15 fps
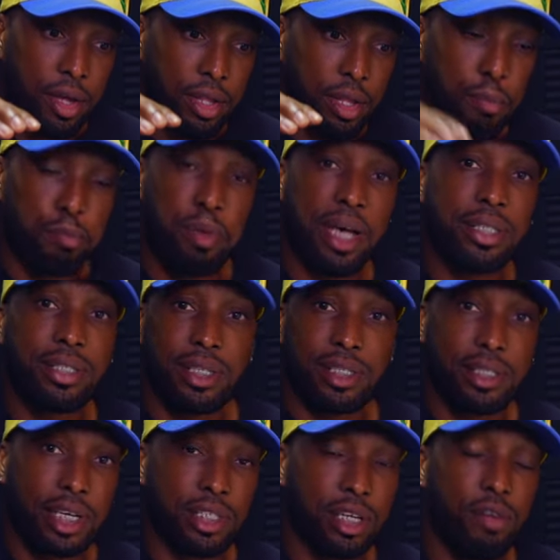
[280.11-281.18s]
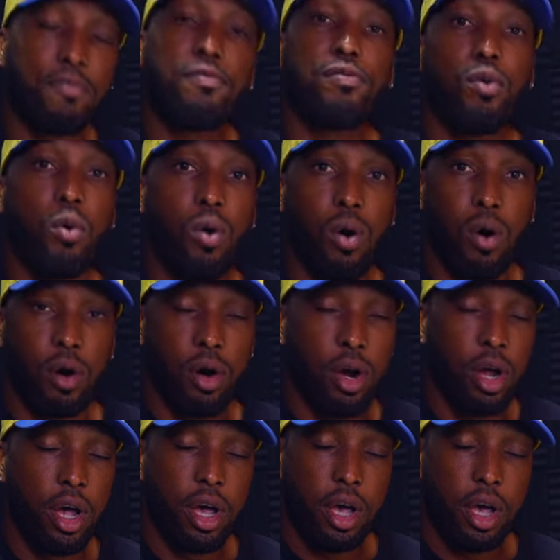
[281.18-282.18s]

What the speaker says: best decision for